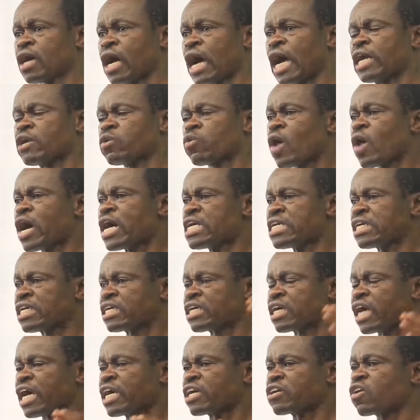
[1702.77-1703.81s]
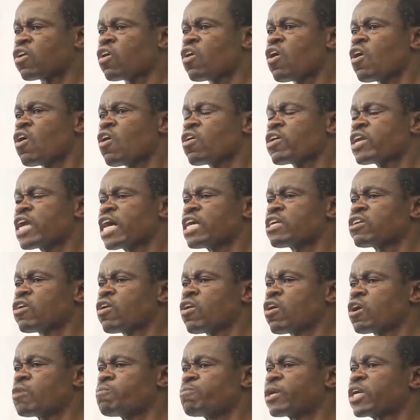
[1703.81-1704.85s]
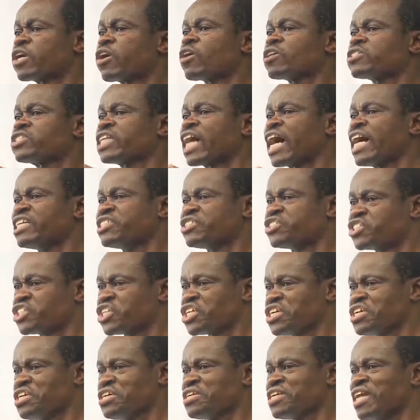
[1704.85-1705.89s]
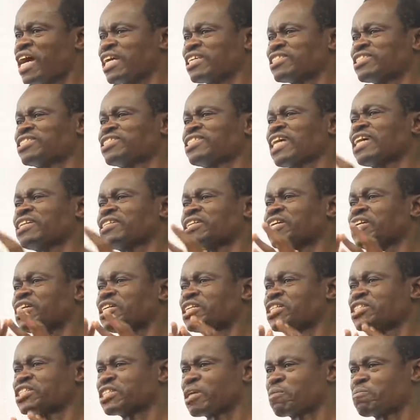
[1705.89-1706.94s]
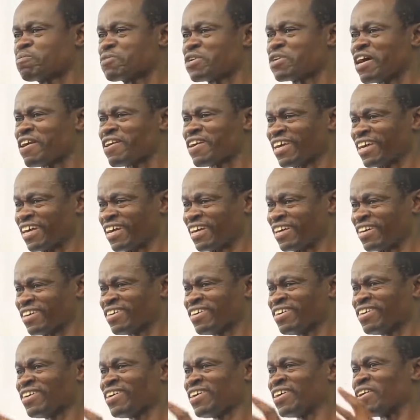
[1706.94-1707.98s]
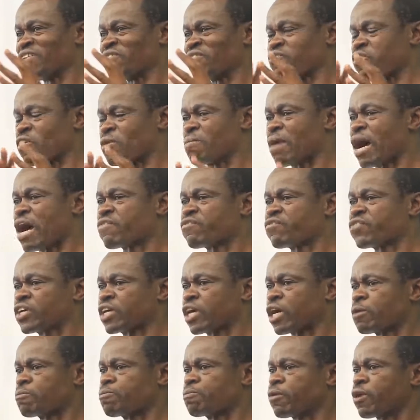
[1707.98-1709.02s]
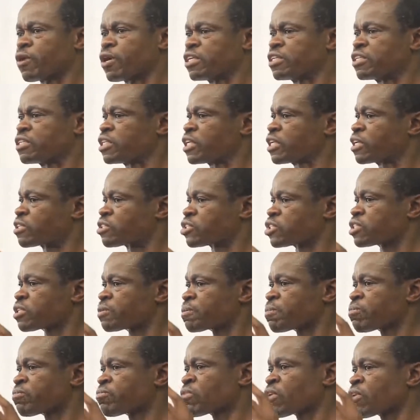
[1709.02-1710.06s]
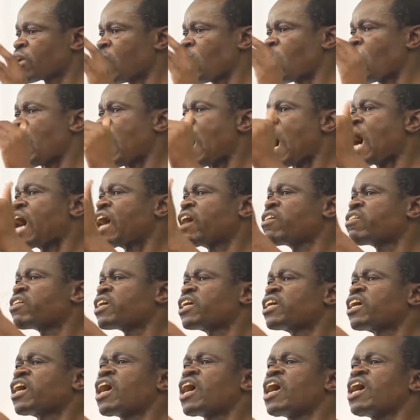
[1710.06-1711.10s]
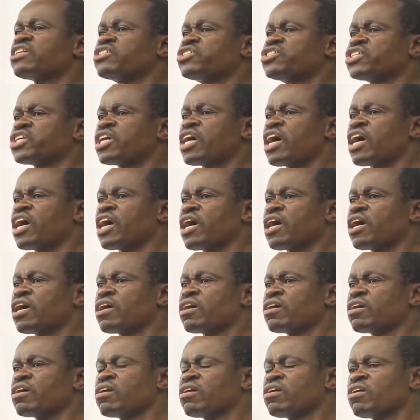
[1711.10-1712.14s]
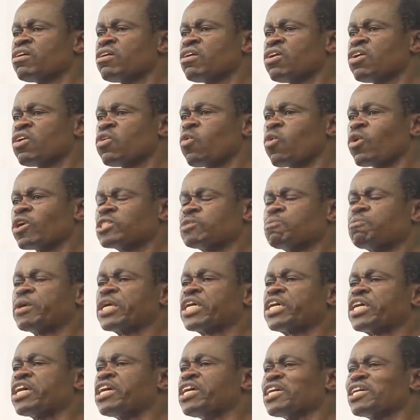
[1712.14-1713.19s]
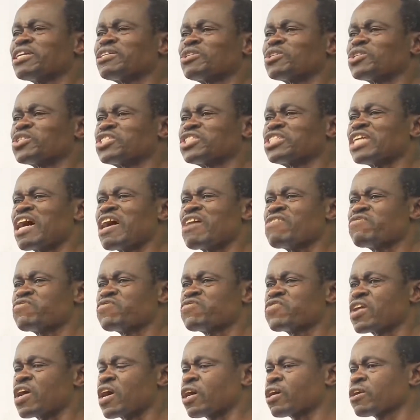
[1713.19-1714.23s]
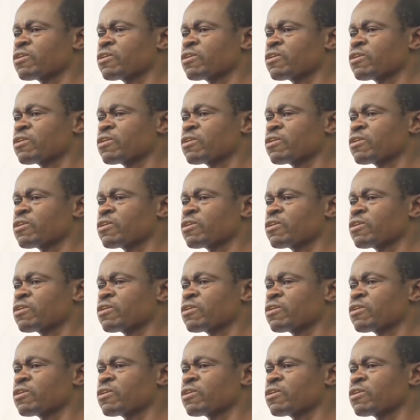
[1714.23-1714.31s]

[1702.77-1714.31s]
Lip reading: And one can go on and on, because hygiene had started disappearing from African politics. Our agriculture was beginning to suffer.